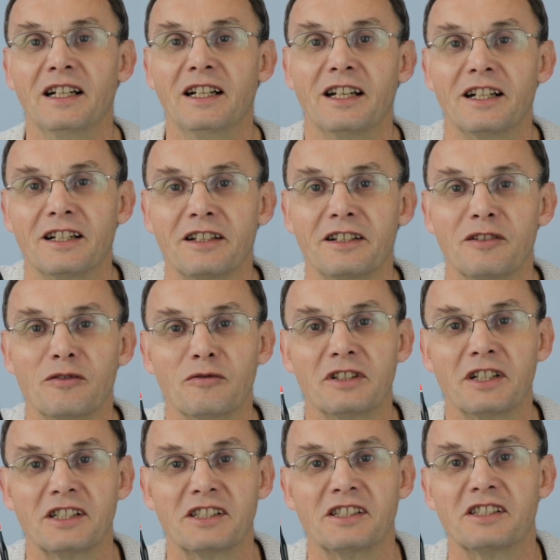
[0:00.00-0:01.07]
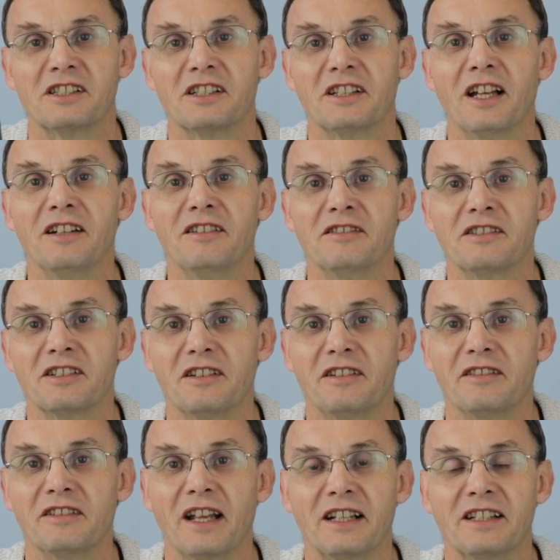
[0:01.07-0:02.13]
and I'd caught dozens of those
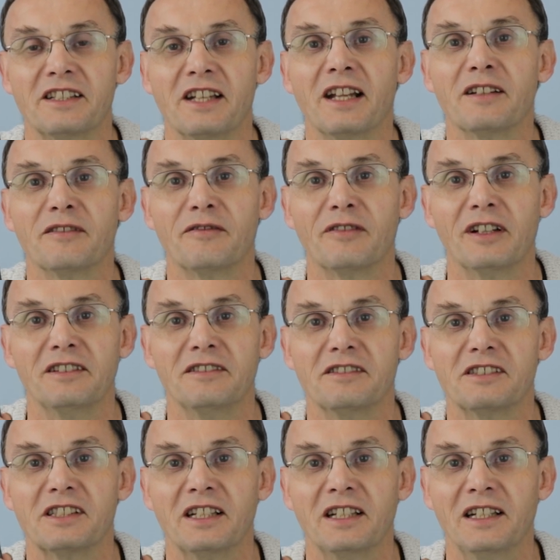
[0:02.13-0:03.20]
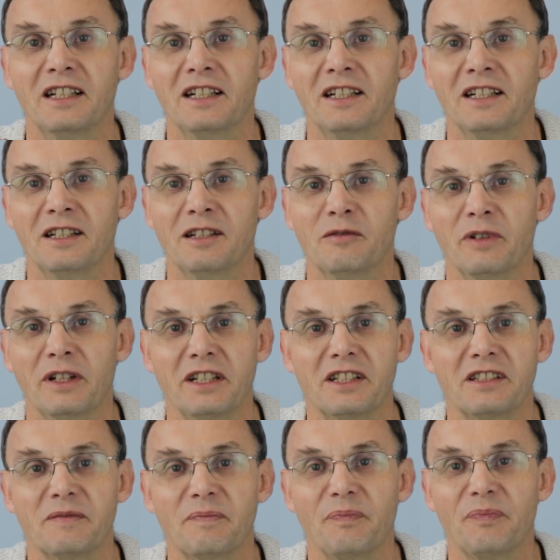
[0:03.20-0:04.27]
on antenna floats,
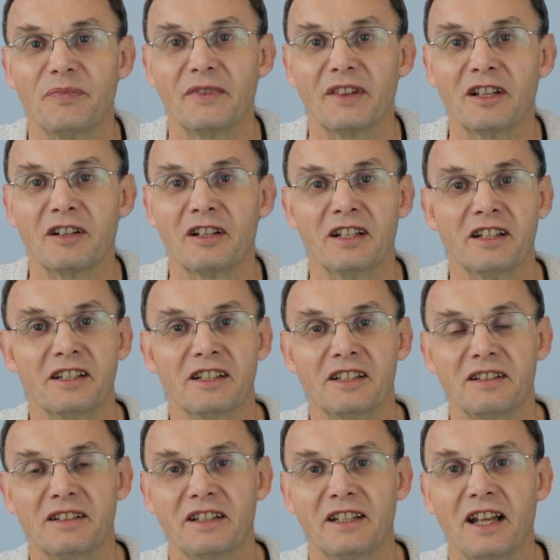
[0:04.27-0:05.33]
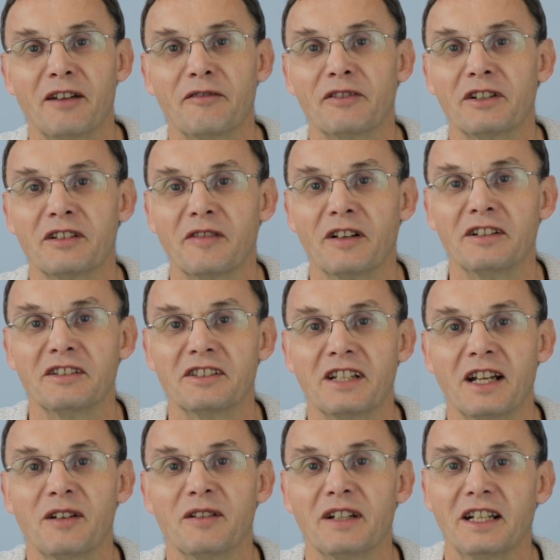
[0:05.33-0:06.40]
which, looking at the average floats
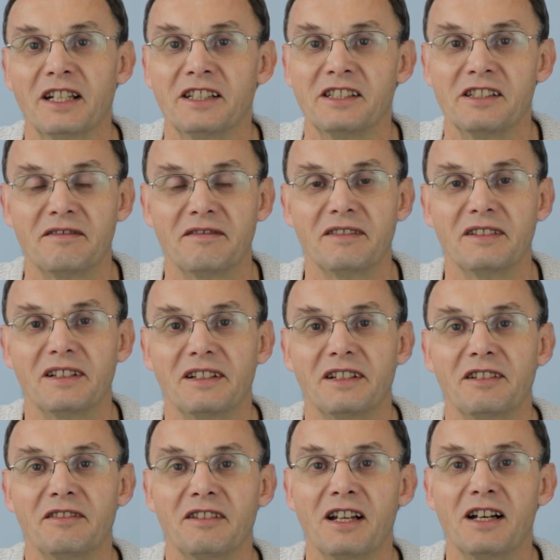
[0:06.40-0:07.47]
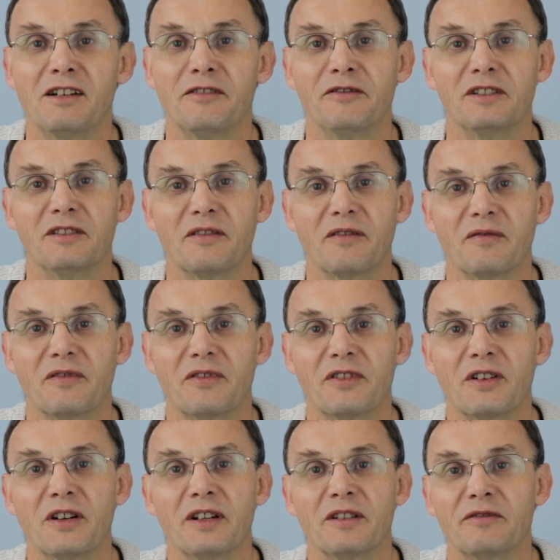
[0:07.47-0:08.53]
nowadays, you'd laugh at
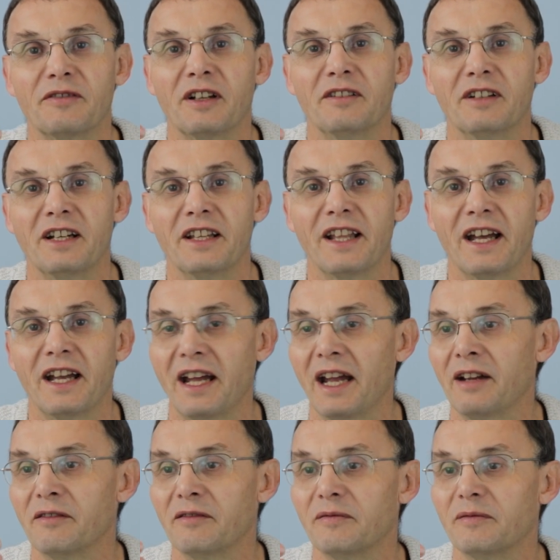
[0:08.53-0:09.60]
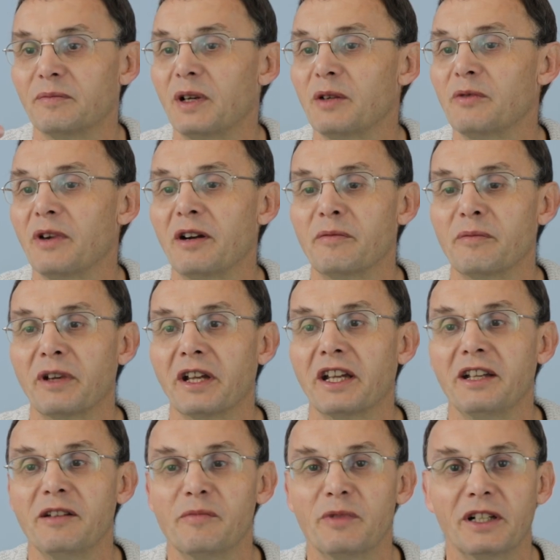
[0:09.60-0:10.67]
throwing a float like that out by Wareham
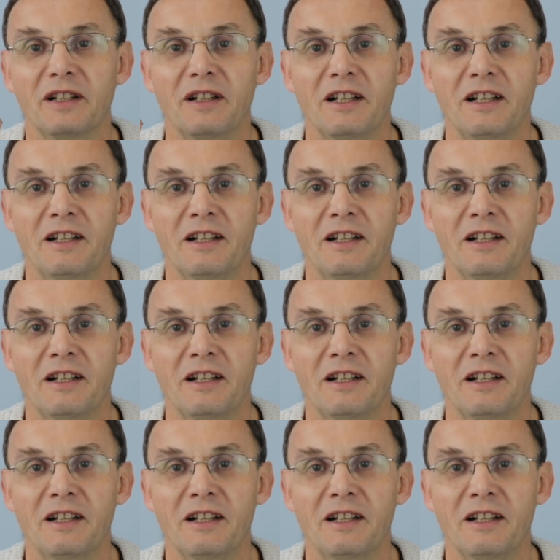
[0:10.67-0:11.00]
Quay, but